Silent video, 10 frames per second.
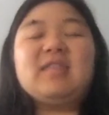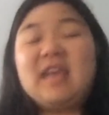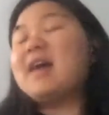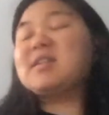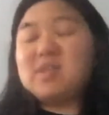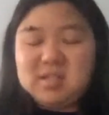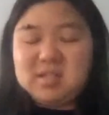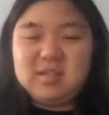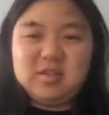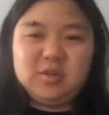the access
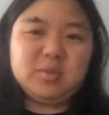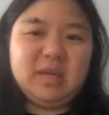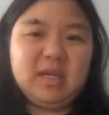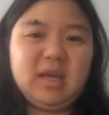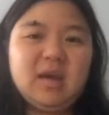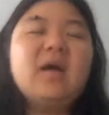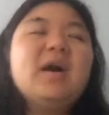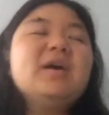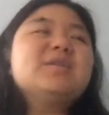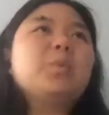to social media.
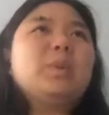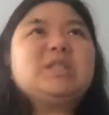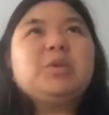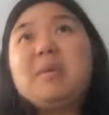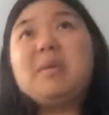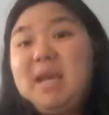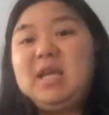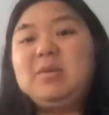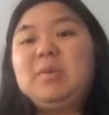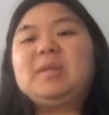So, what do we
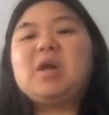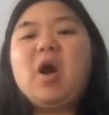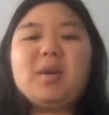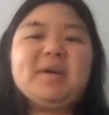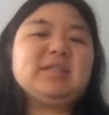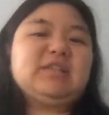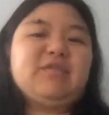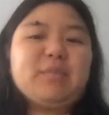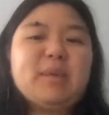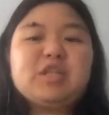mean when we talk about
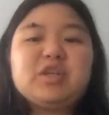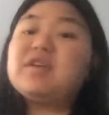disinformation?